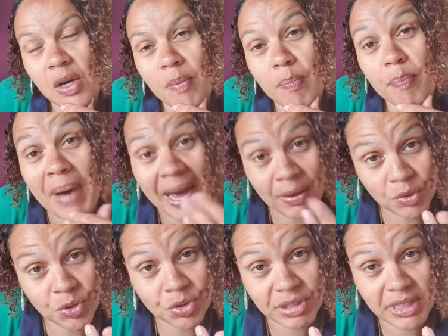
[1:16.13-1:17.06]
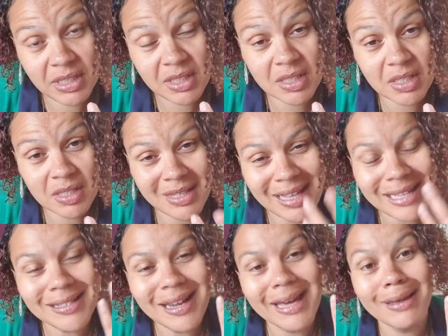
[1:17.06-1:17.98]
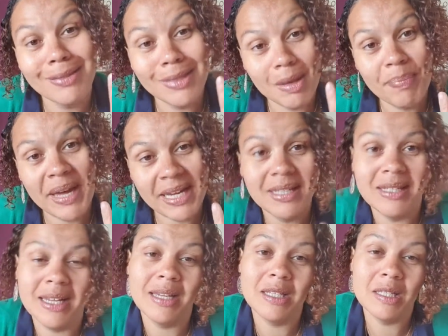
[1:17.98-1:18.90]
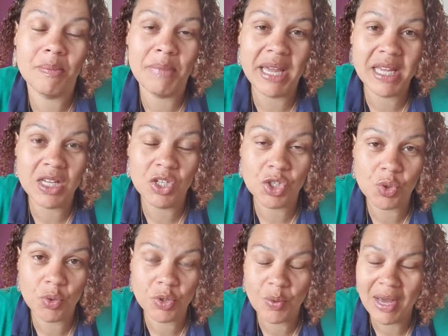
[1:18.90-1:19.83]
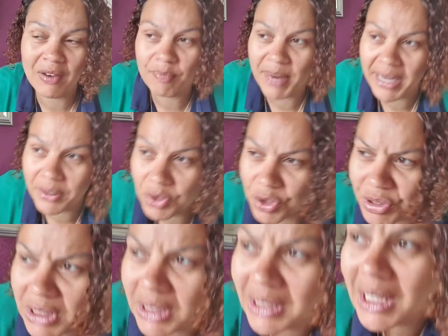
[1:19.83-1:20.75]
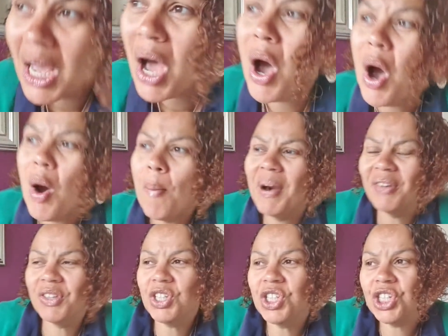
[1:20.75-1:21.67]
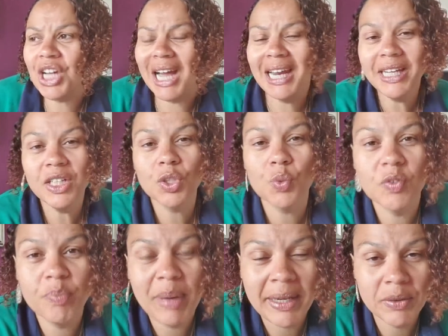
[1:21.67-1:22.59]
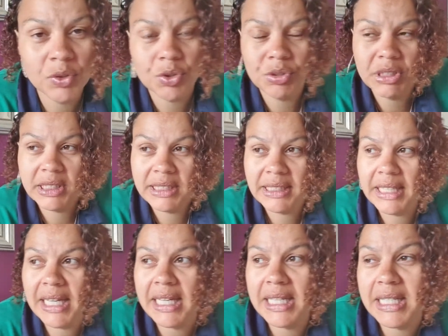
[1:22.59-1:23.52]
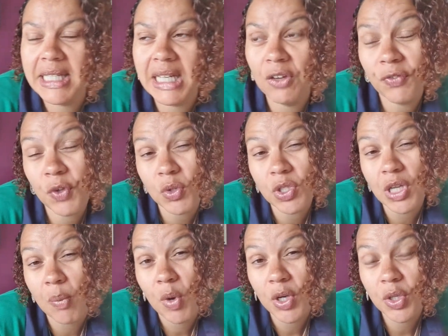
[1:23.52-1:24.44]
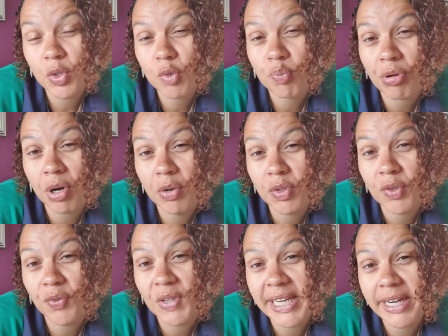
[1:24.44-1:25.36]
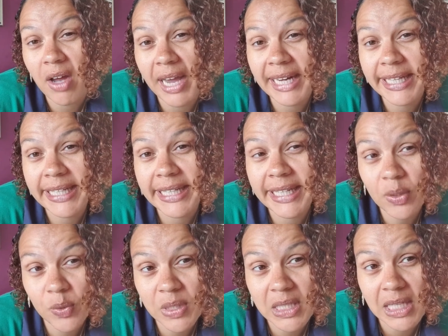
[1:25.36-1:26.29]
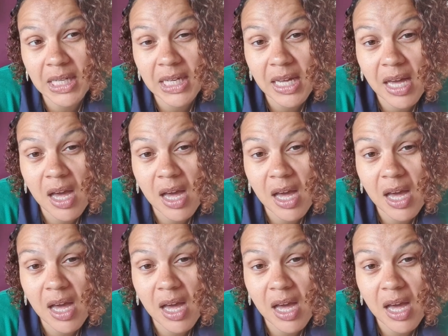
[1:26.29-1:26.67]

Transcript: boundaries. So that's like the basics, making sure you have boundaries. But the challenge with boundaries is if you're someone who's prone to feeling highly guilty,